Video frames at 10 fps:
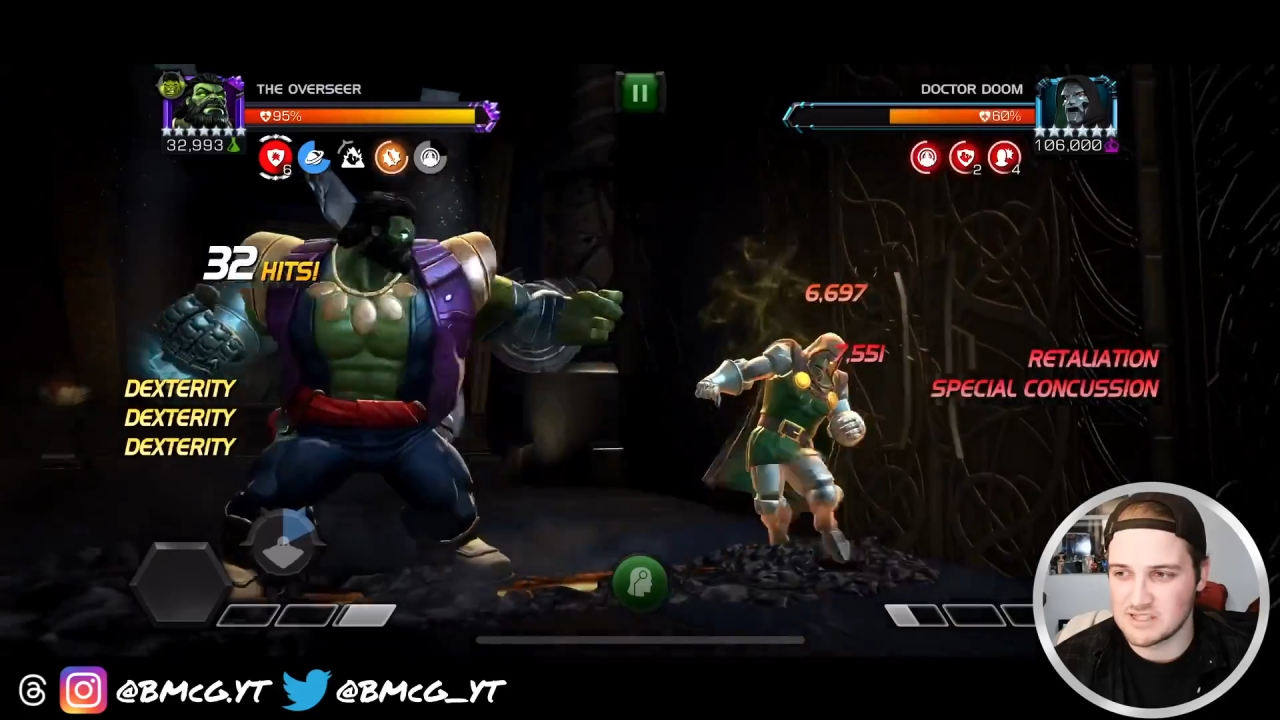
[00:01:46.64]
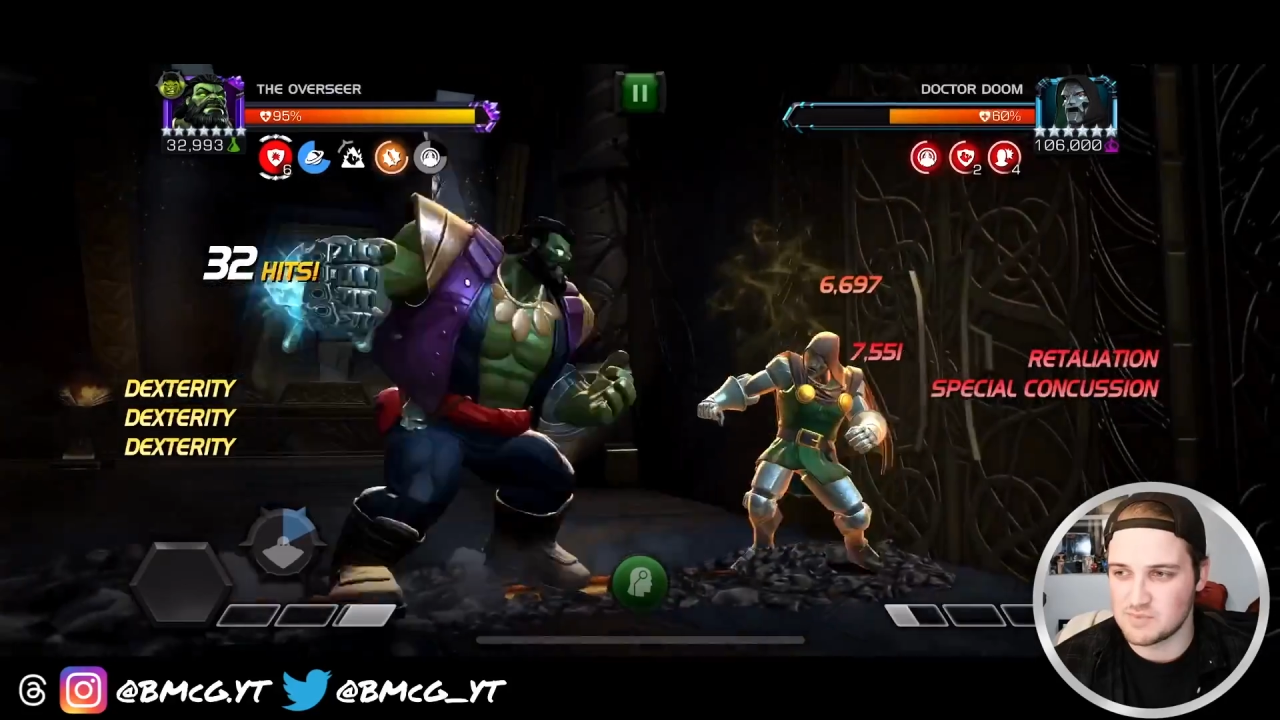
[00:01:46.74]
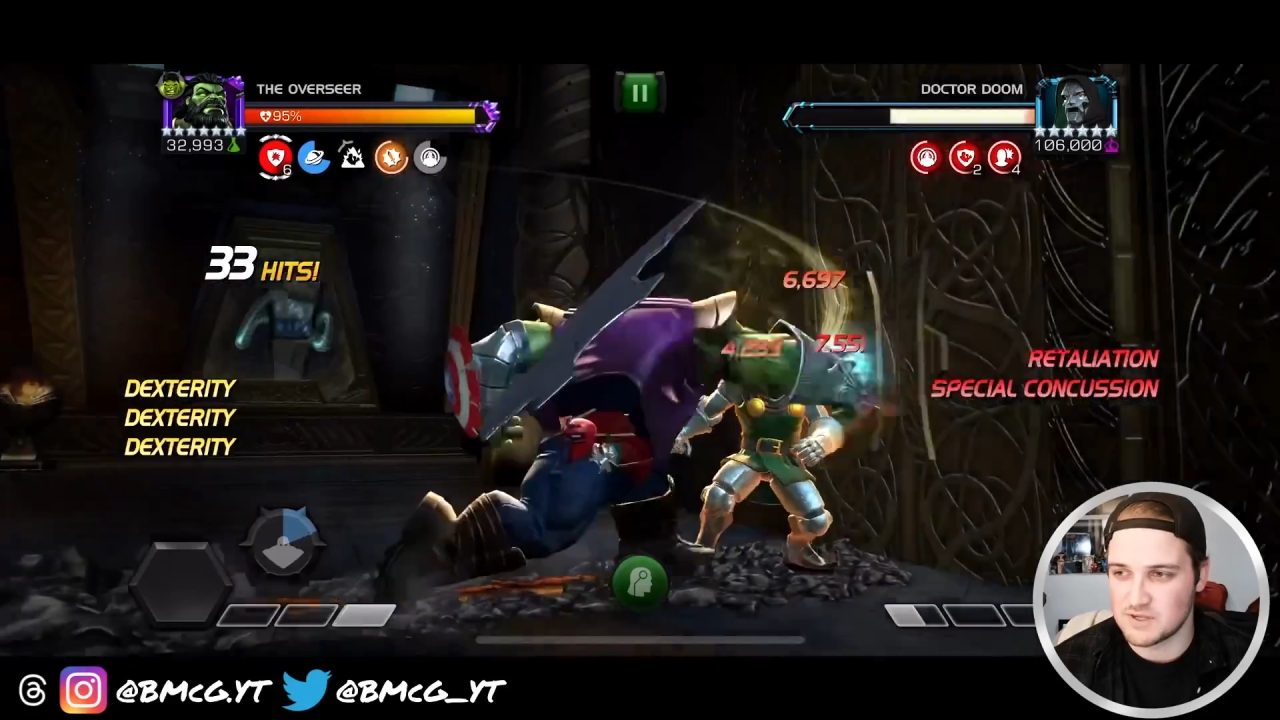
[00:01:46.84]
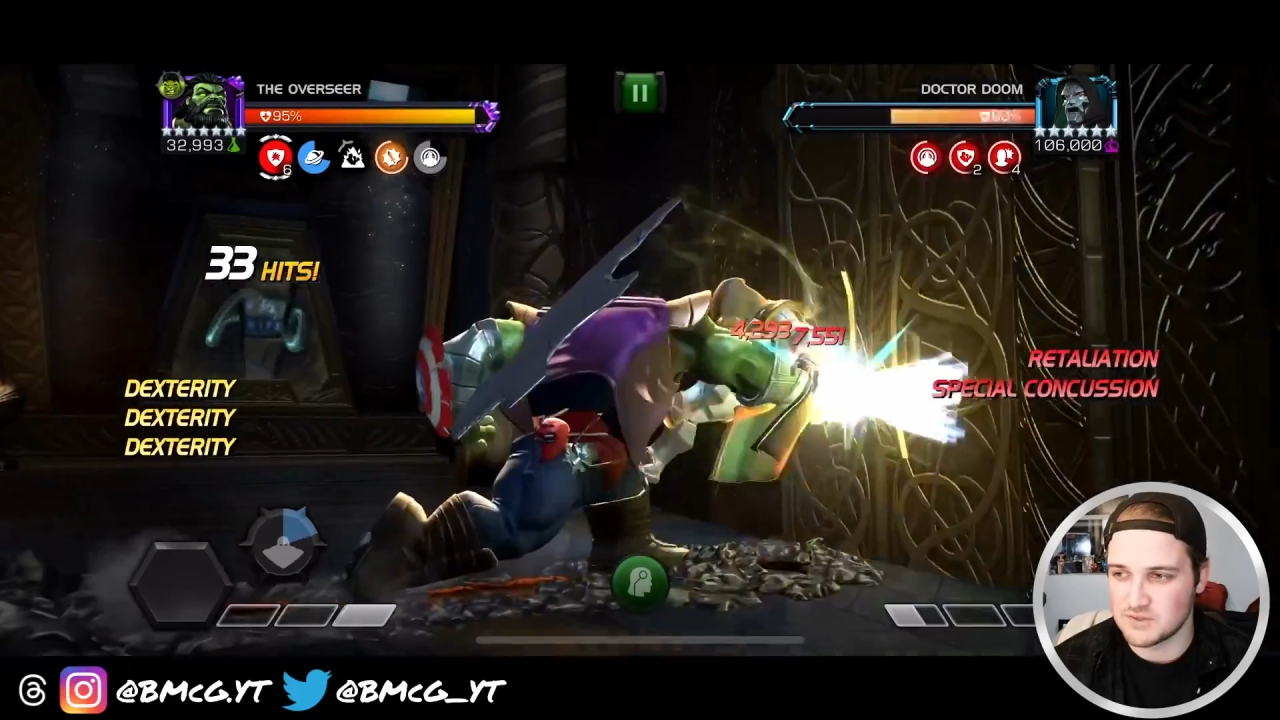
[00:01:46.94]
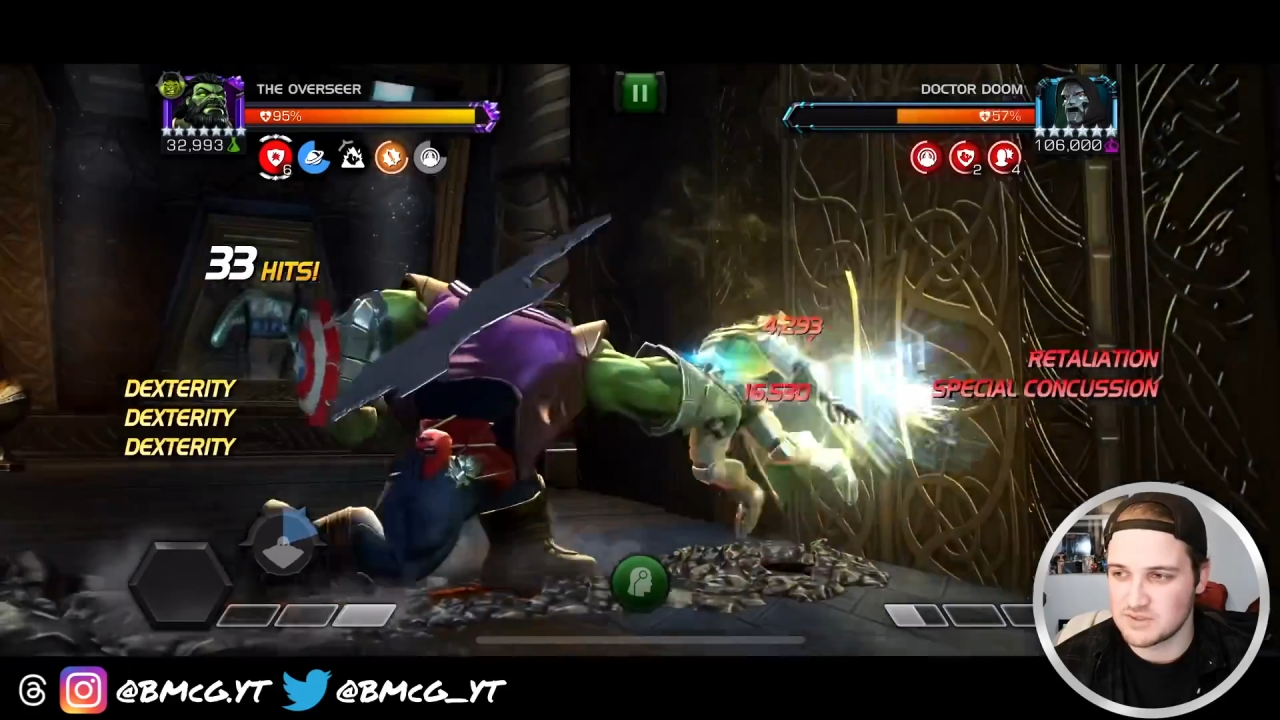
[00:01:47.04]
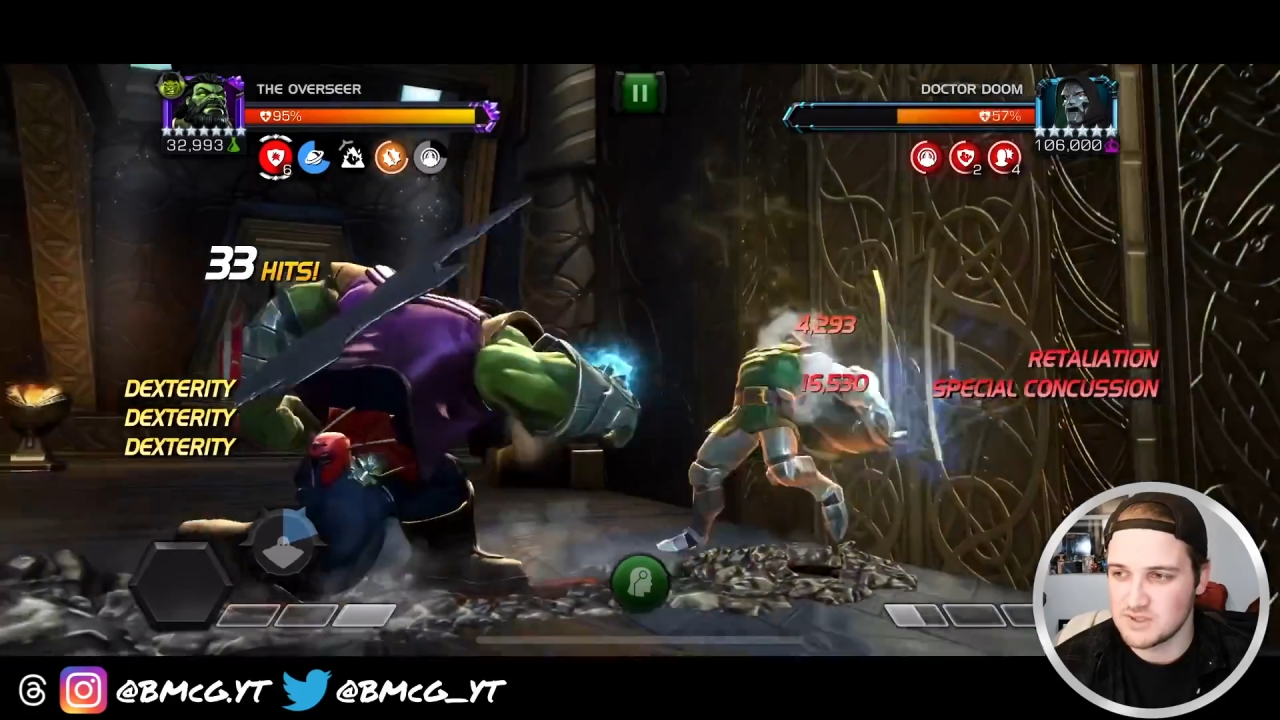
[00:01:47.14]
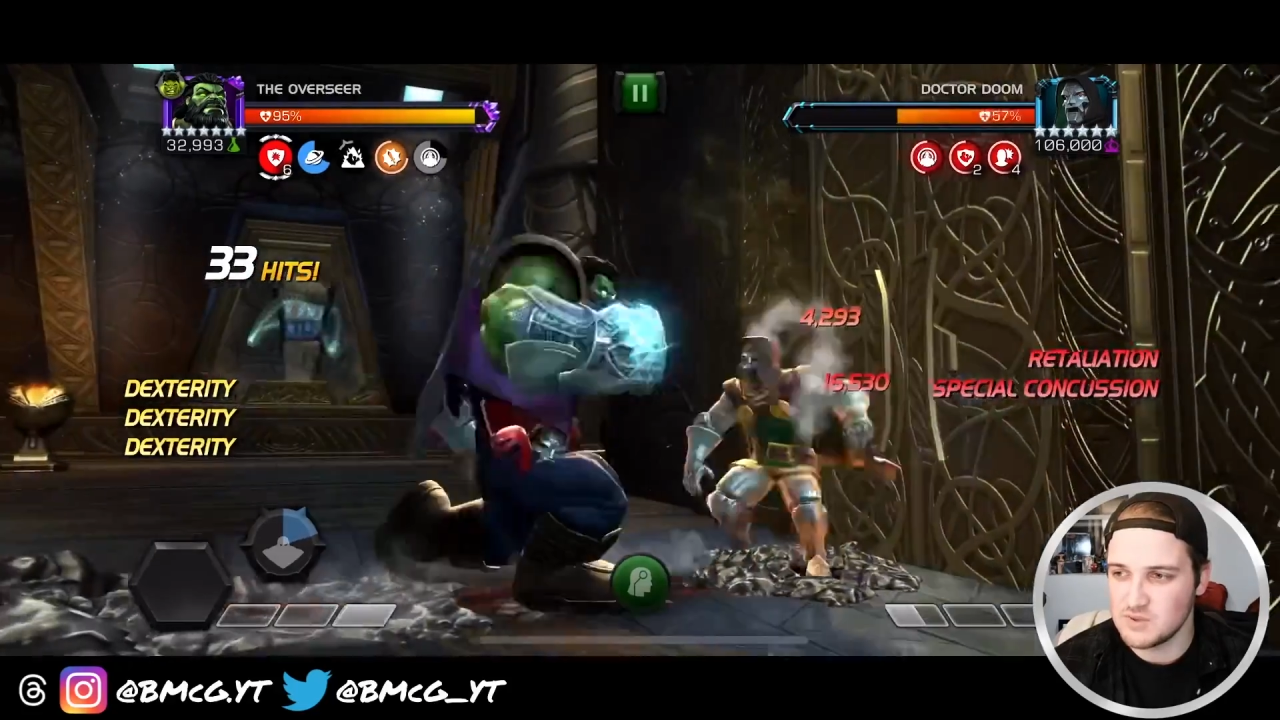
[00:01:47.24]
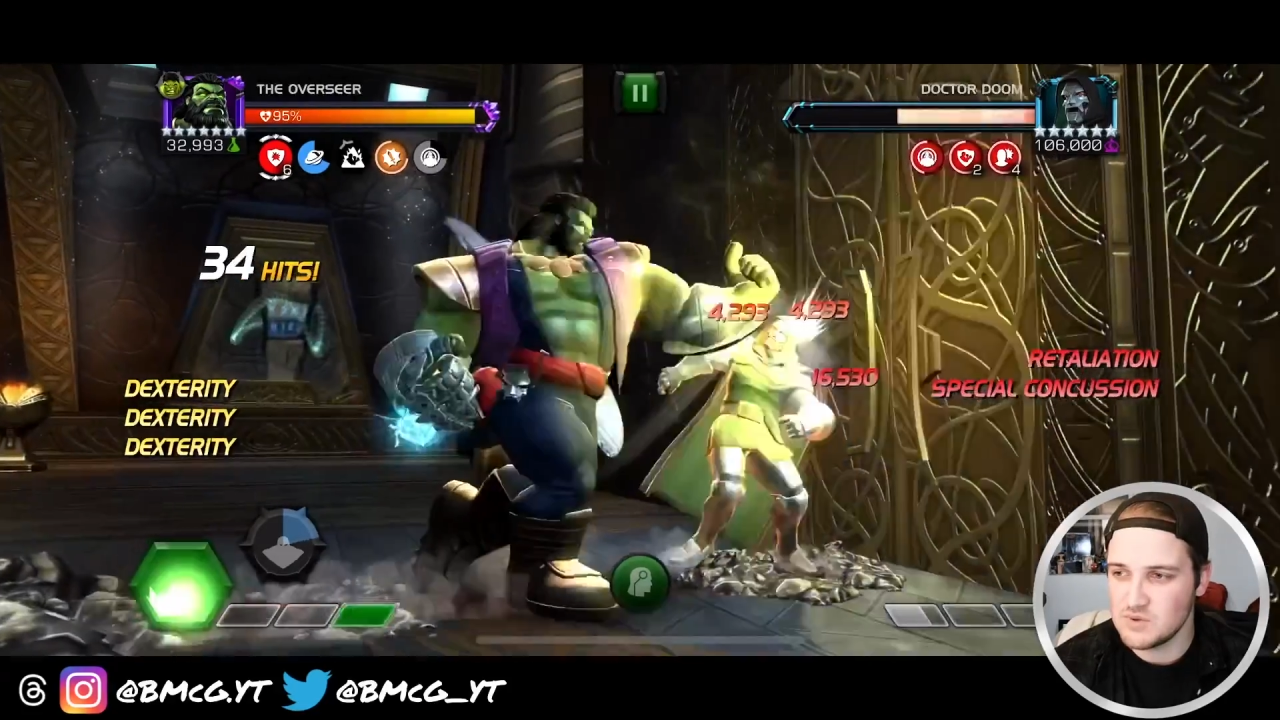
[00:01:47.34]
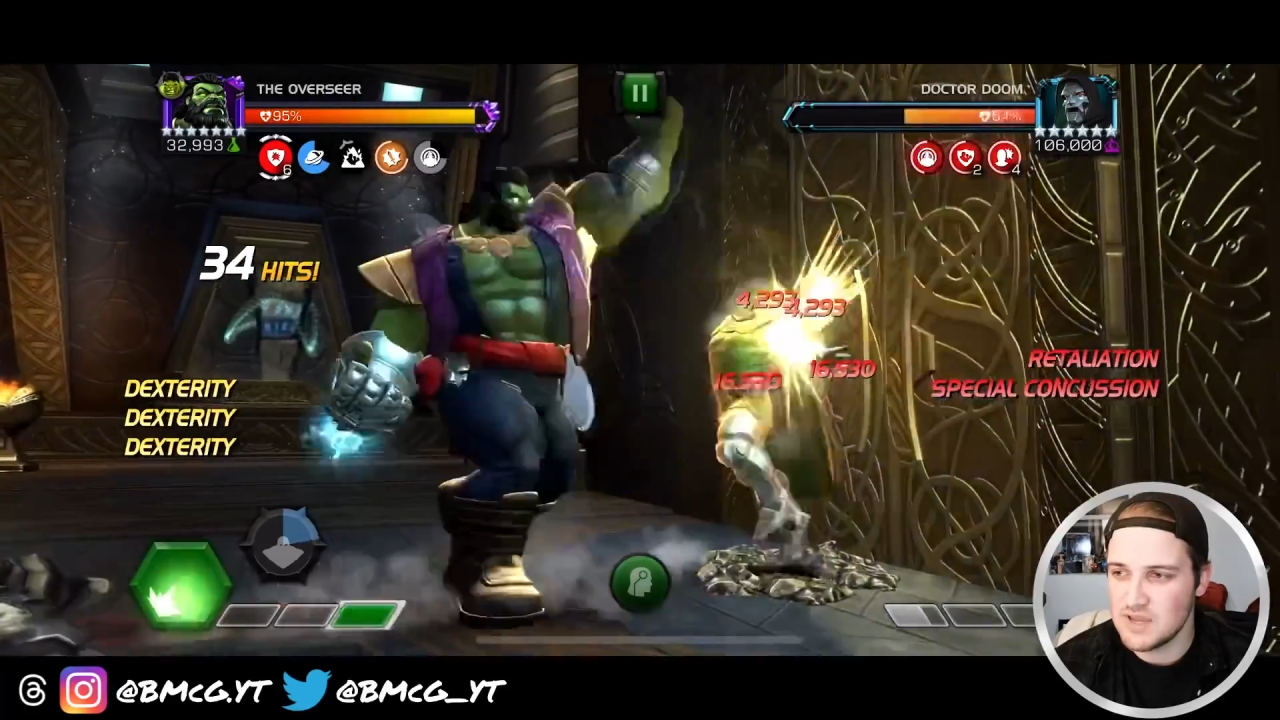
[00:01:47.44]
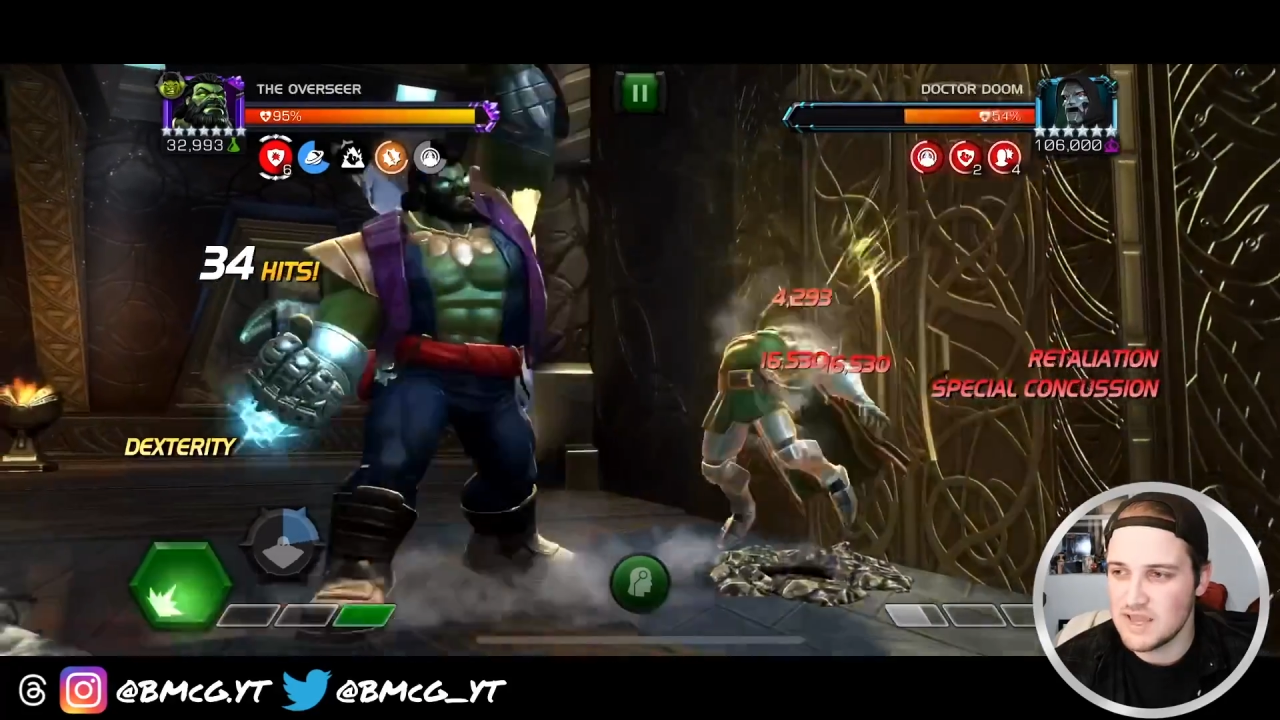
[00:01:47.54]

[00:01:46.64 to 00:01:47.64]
the special 2,